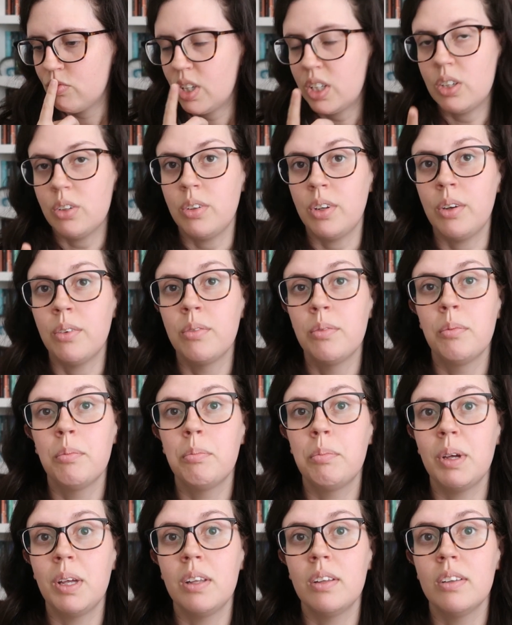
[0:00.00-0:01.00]
I don't know,
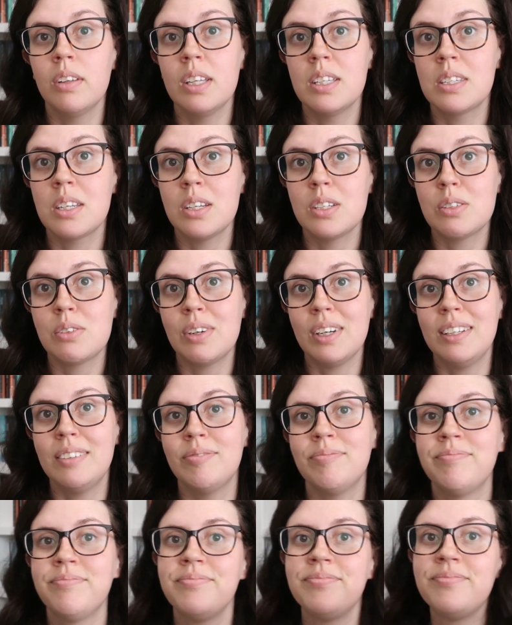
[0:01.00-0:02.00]
but let's get to
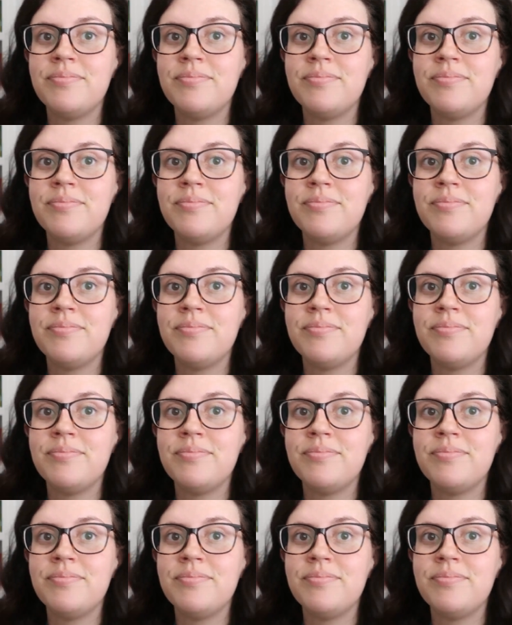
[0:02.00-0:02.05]
reading.